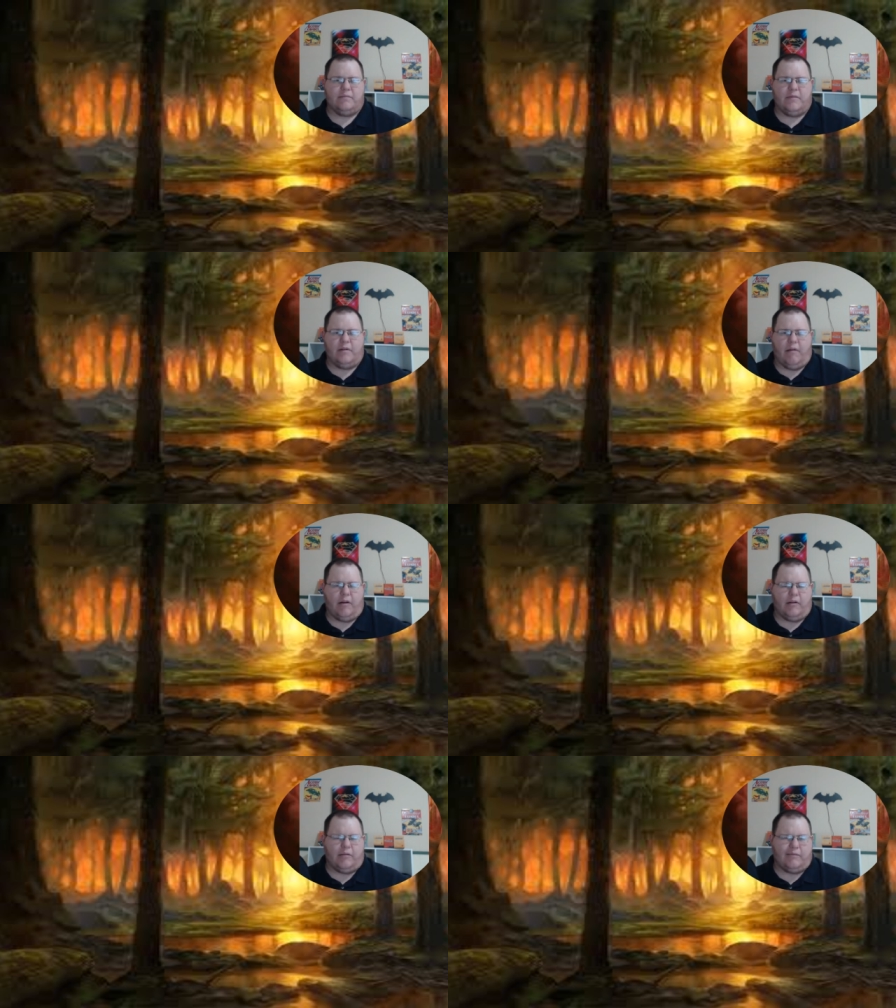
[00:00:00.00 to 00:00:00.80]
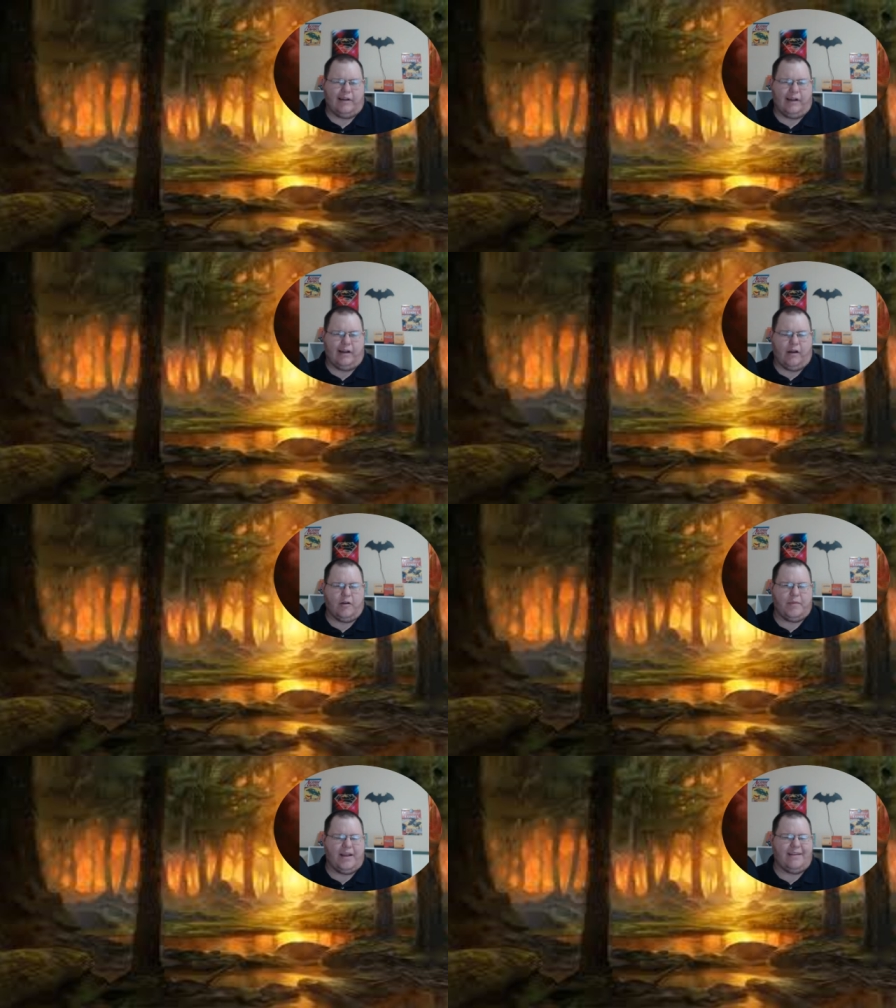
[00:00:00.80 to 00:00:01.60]
her
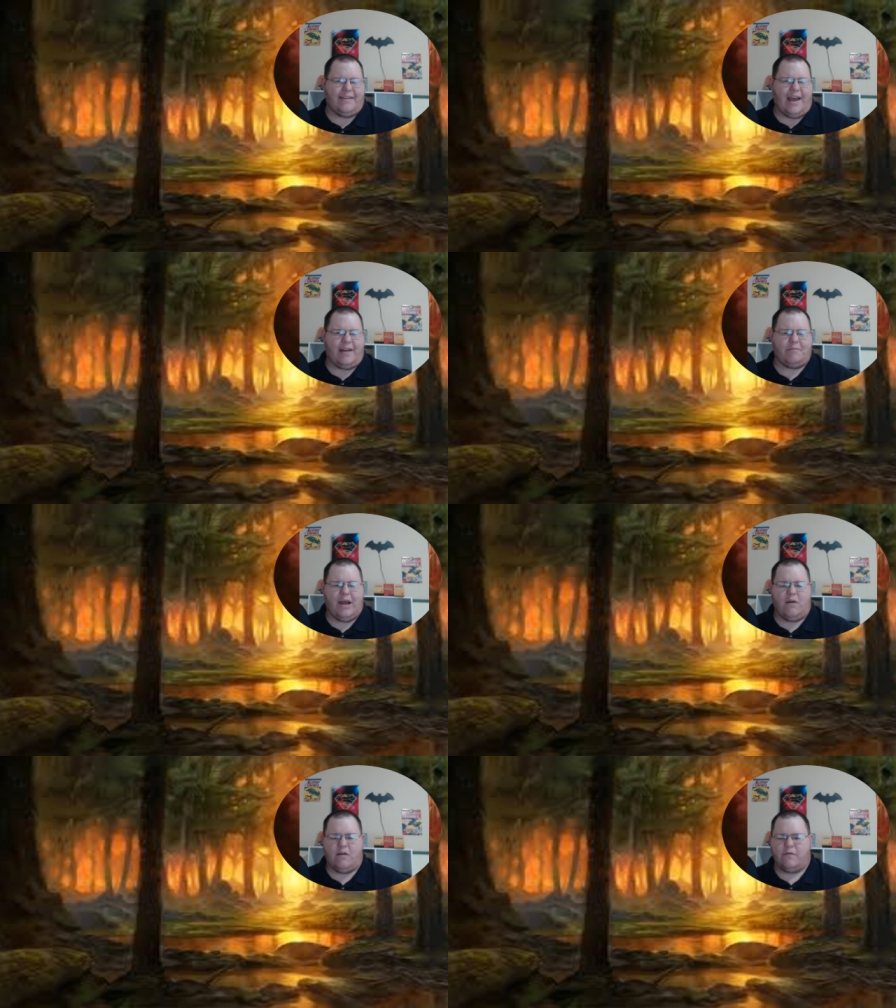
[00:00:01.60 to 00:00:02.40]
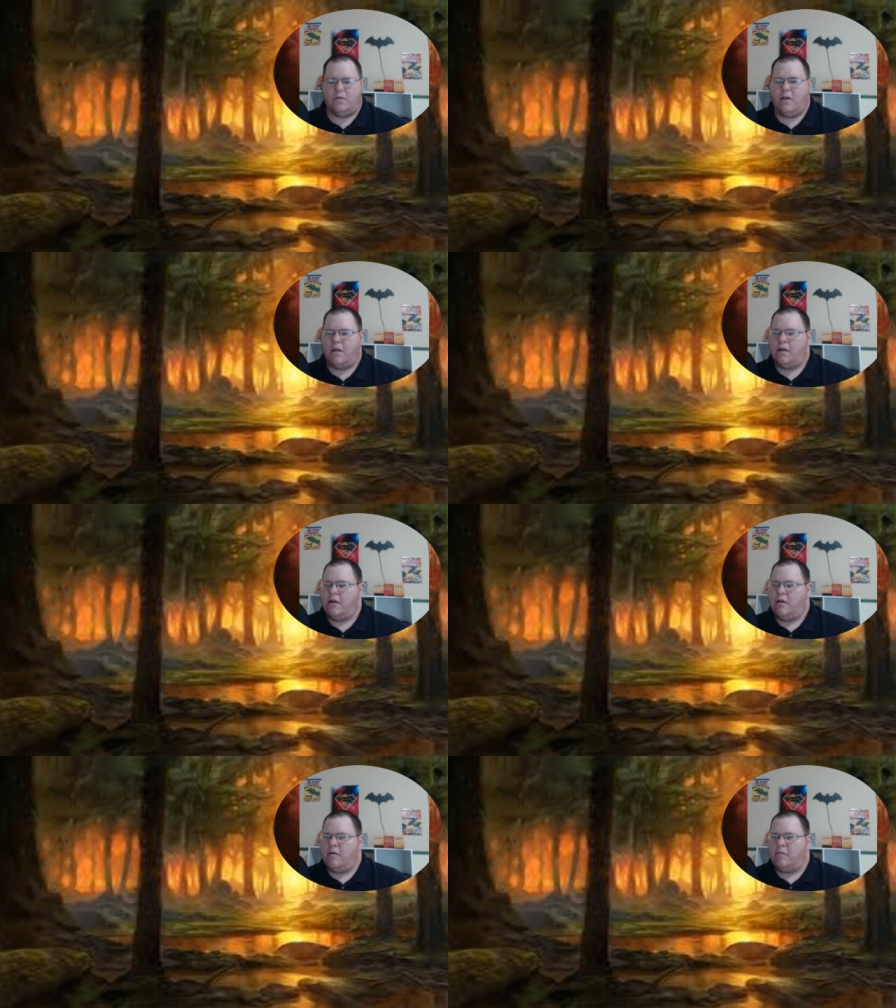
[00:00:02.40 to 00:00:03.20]
being that powerful.
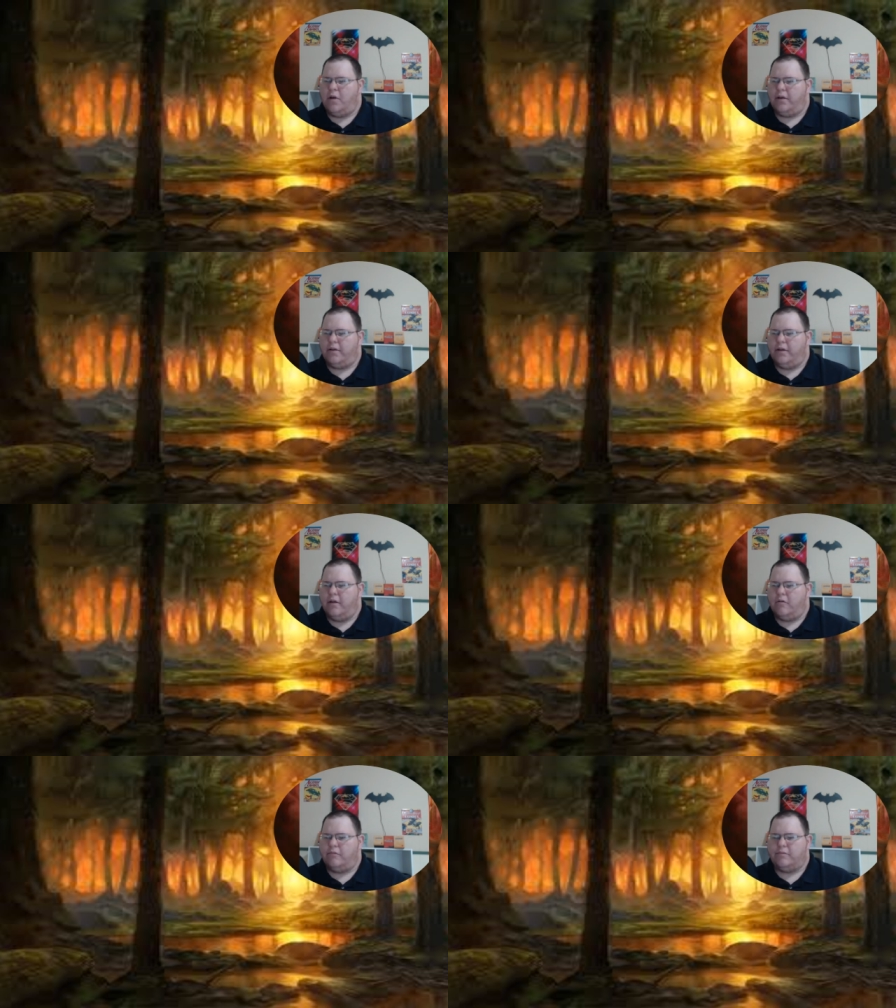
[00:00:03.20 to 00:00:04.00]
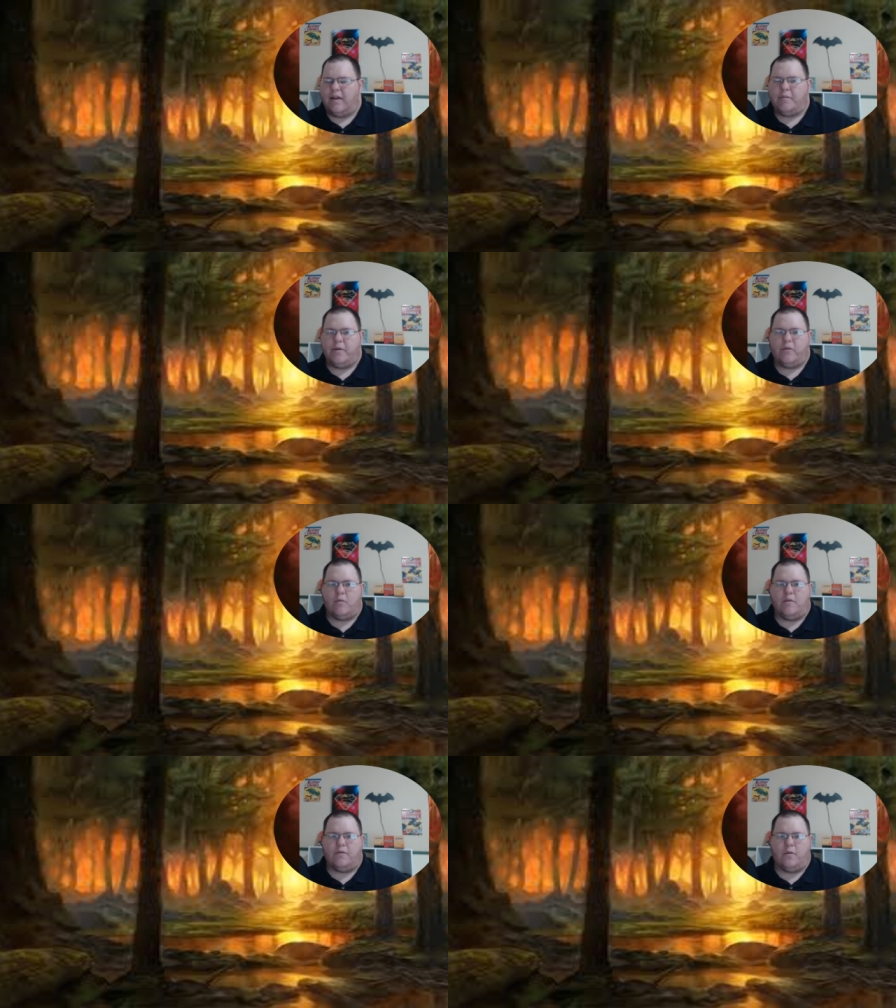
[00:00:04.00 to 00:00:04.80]
But, you know, I've been wrong
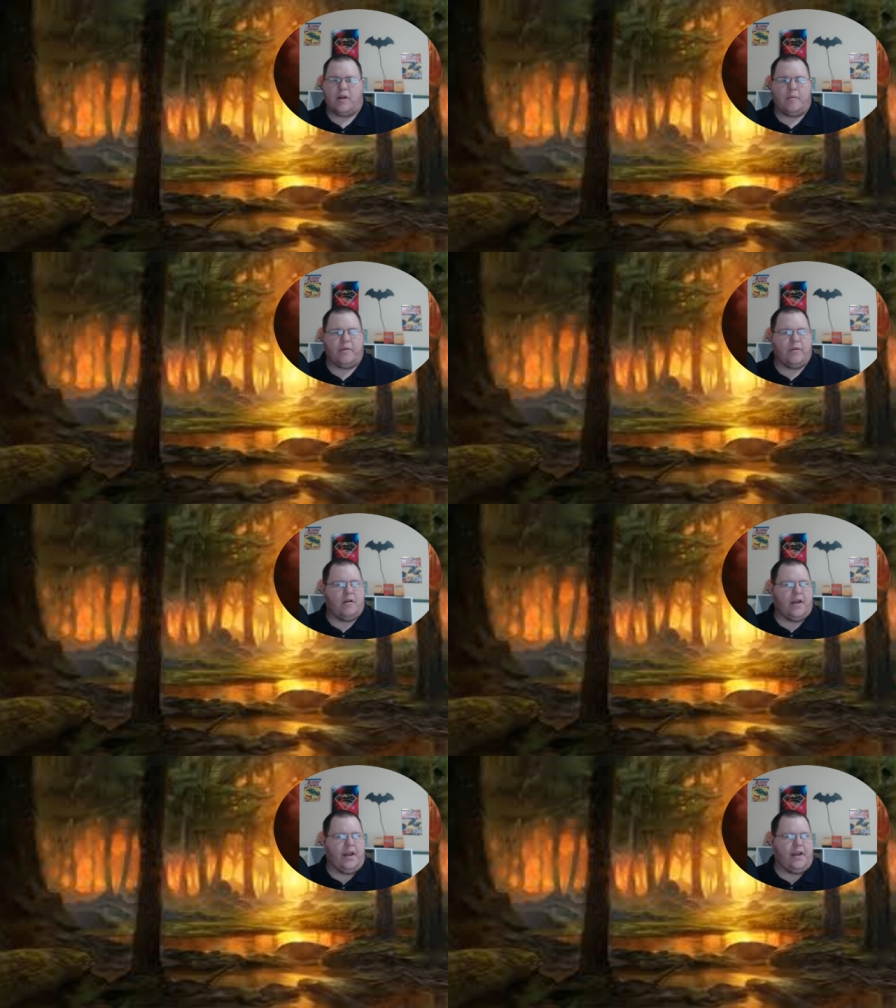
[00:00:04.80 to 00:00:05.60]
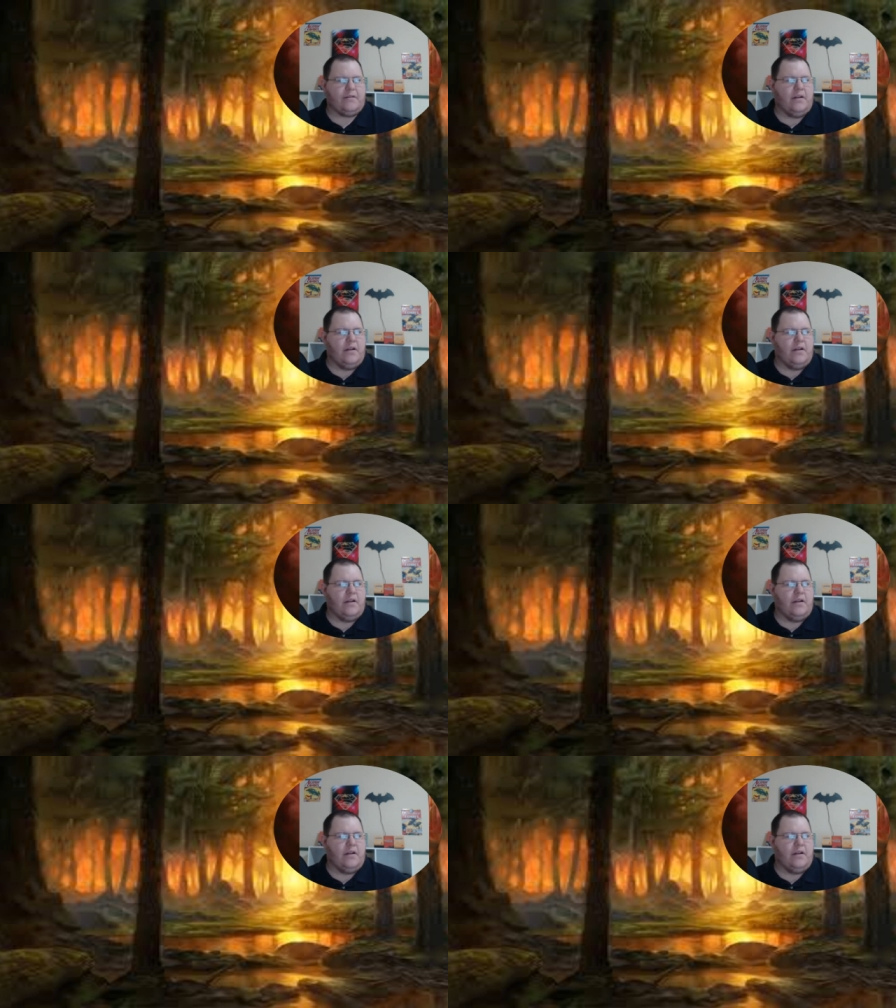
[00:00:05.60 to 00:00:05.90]
before and I'll be wrong again.